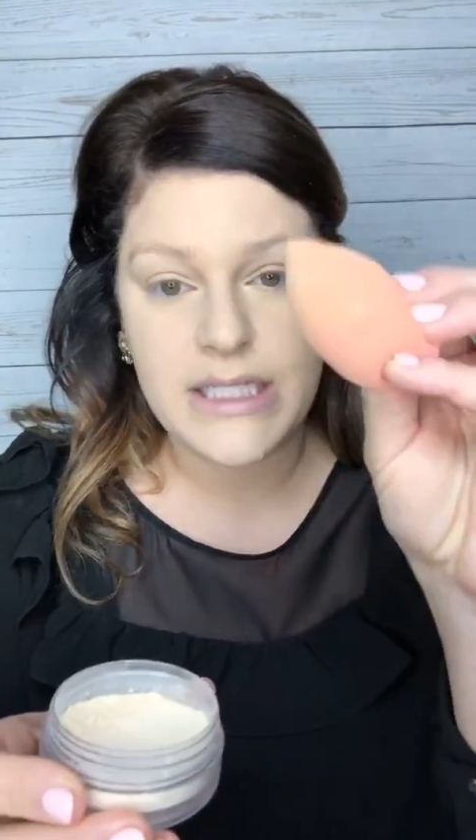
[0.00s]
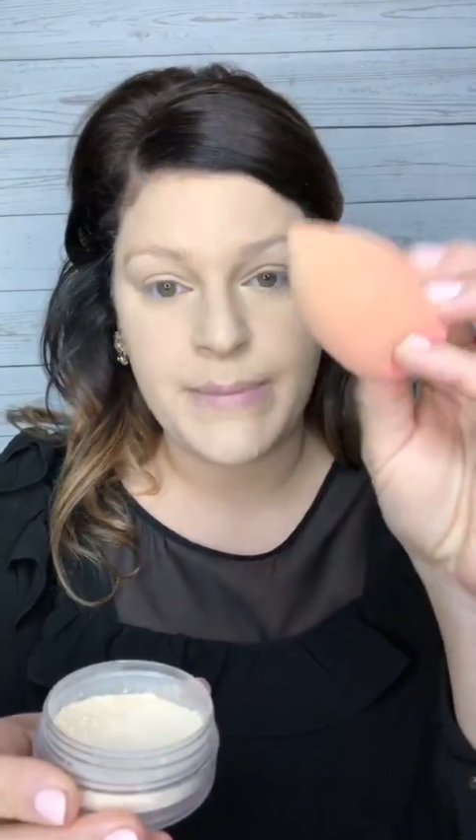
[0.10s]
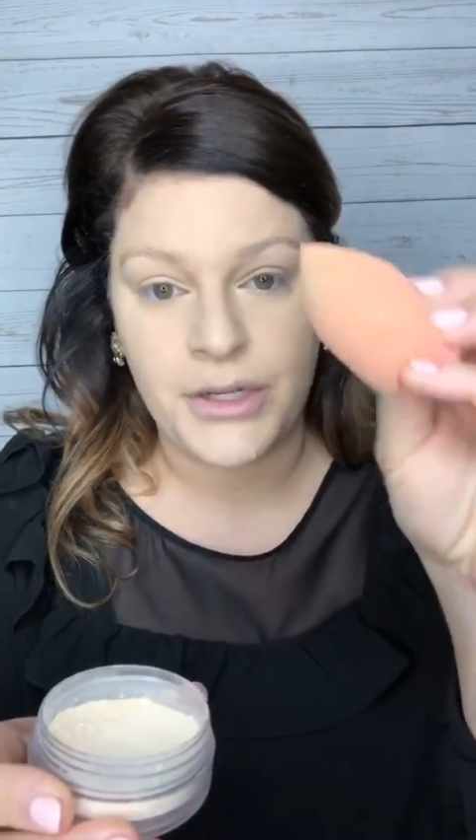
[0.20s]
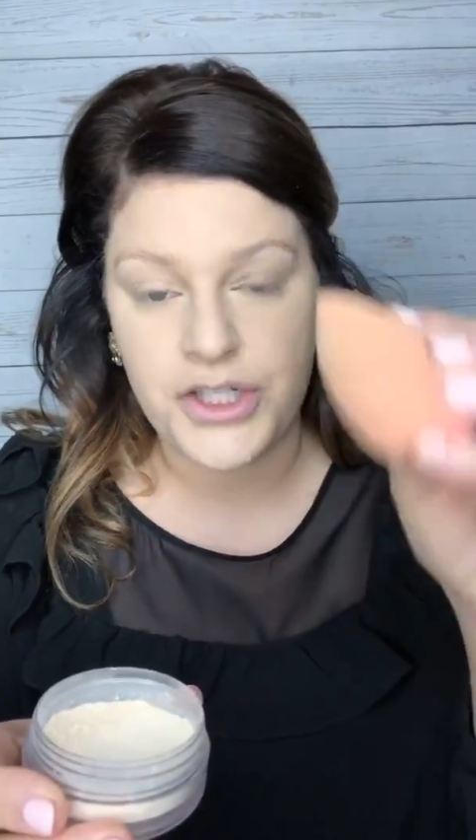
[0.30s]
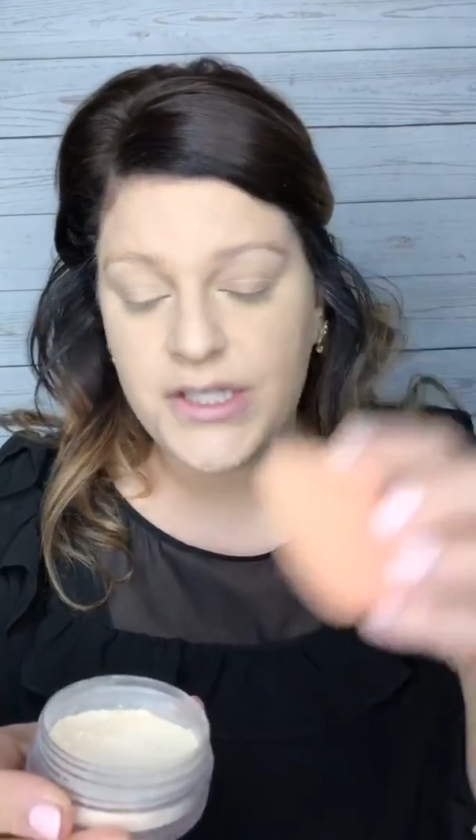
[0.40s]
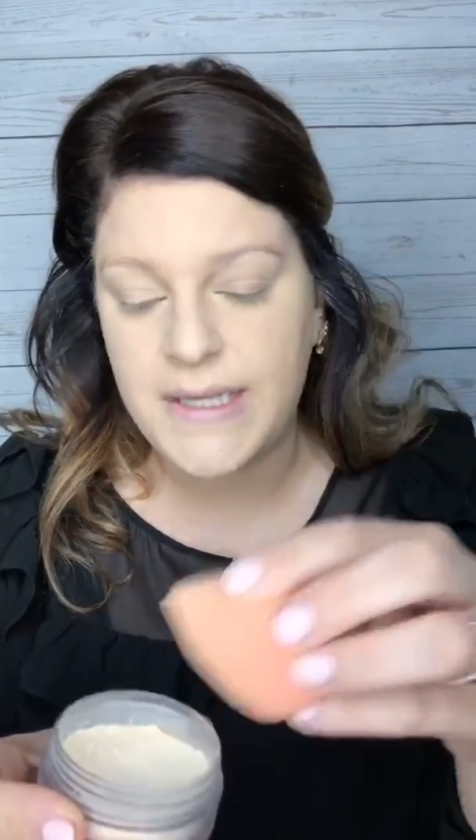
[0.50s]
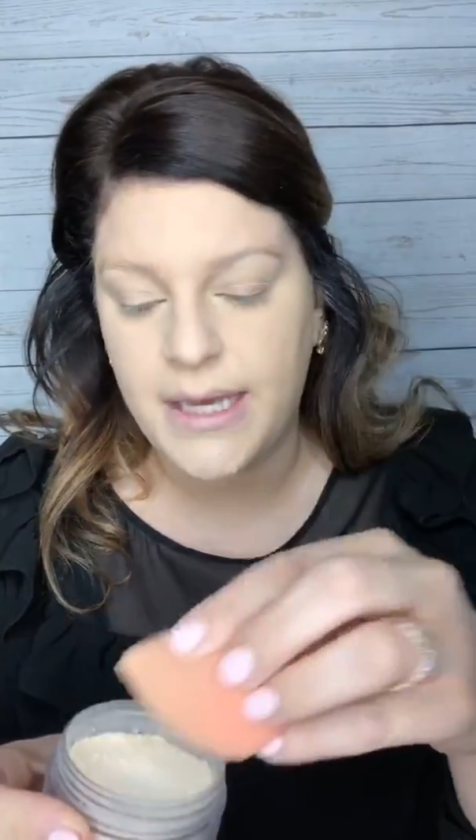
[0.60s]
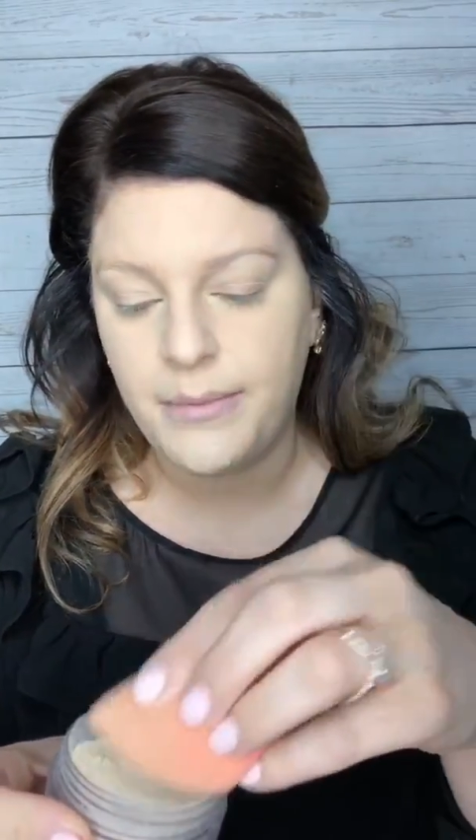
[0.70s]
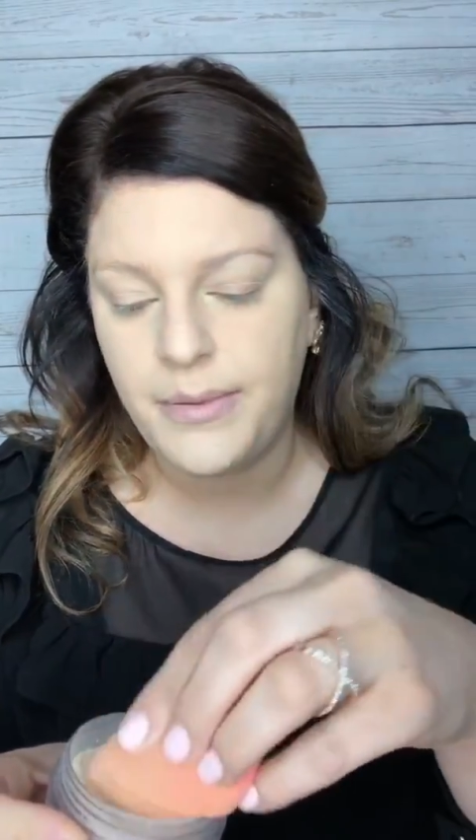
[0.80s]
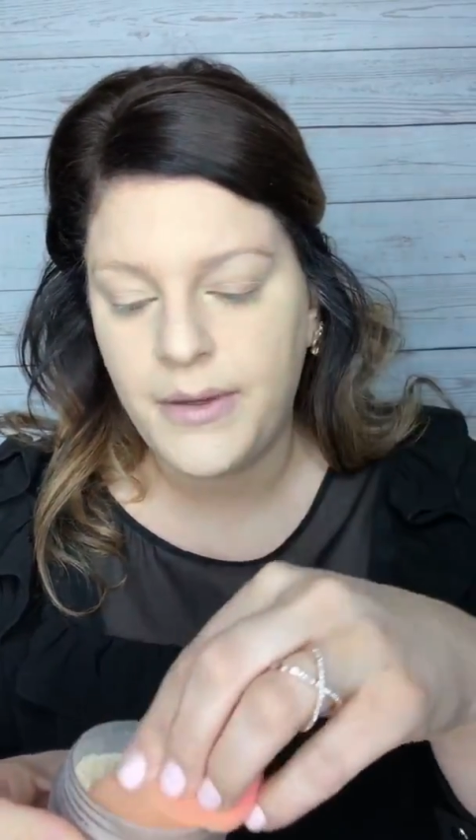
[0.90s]
sponge is
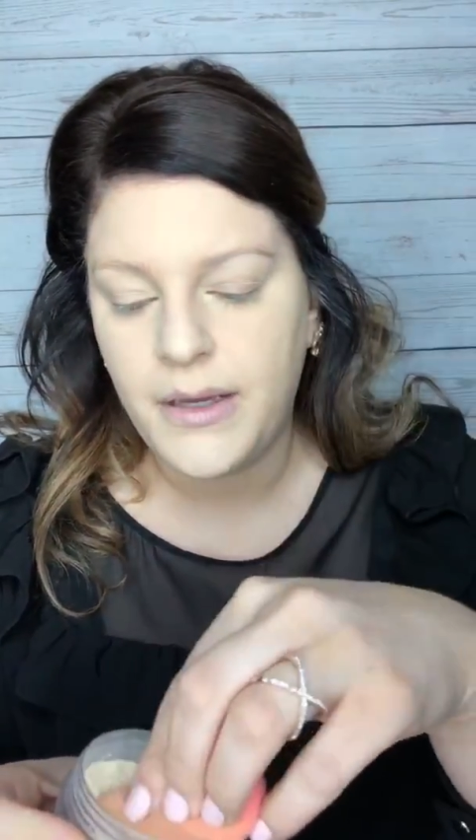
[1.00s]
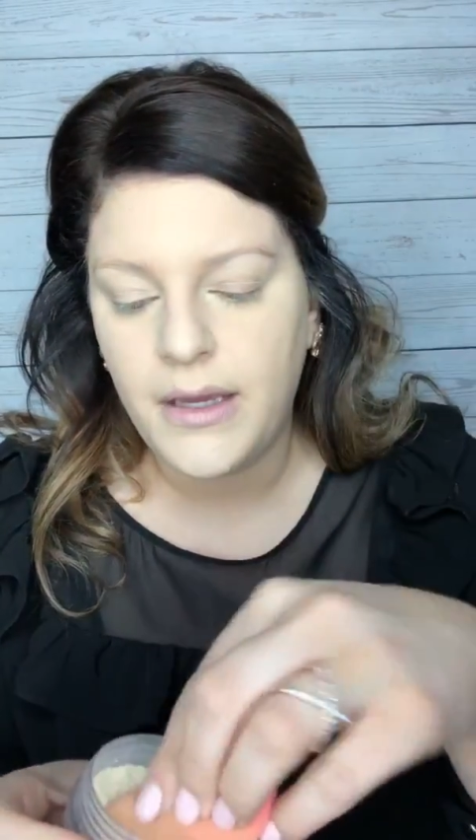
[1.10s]
damp,